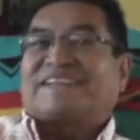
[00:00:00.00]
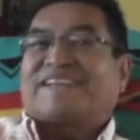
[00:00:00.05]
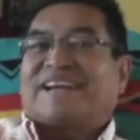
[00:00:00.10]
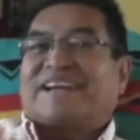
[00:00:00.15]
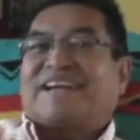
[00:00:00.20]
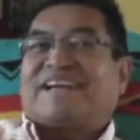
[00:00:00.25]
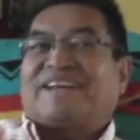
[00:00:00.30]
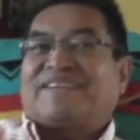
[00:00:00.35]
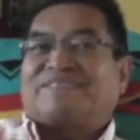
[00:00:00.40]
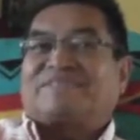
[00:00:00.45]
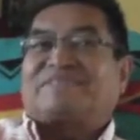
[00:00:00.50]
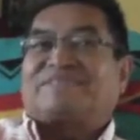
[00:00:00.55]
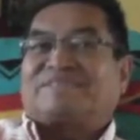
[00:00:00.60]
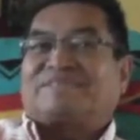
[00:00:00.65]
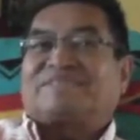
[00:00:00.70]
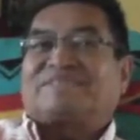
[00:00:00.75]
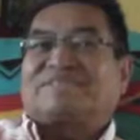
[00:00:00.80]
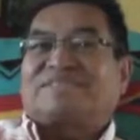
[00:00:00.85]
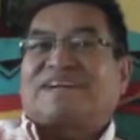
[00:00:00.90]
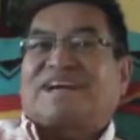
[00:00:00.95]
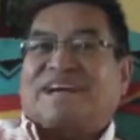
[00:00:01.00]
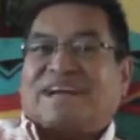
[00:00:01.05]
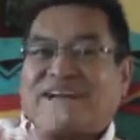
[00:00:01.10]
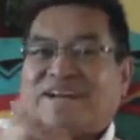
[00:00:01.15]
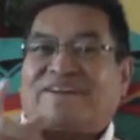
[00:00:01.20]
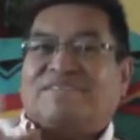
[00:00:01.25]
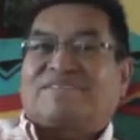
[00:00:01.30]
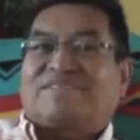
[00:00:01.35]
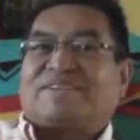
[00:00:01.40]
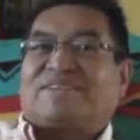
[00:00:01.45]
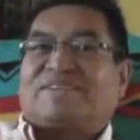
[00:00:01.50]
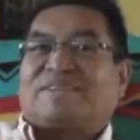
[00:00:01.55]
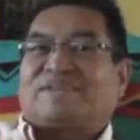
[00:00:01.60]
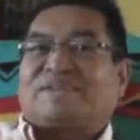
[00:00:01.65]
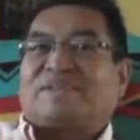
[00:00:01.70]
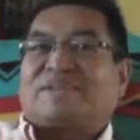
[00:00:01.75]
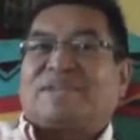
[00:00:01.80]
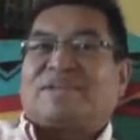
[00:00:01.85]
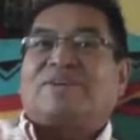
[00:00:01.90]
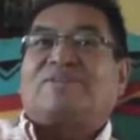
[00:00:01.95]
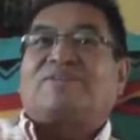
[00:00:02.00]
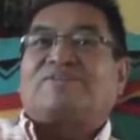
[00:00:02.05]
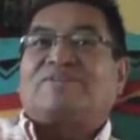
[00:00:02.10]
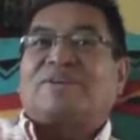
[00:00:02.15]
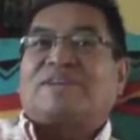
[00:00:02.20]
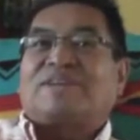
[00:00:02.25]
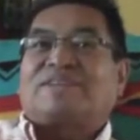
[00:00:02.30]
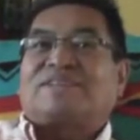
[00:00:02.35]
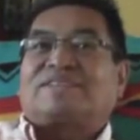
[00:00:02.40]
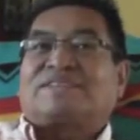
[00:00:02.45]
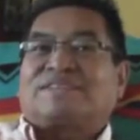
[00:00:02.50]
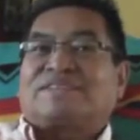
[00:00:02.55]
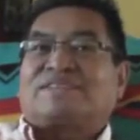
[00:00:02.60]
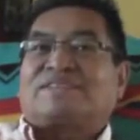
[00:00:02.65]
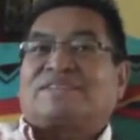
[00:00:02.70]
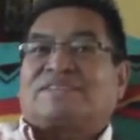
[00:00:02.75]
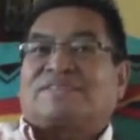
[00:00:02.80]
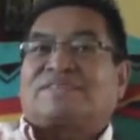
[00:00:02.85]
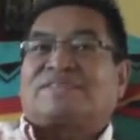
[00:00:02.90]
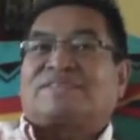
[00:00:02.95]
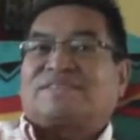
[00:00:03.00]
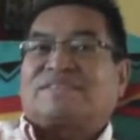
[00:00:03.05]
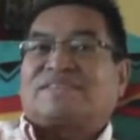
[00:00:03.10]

And I have the eagle feathers and stuff.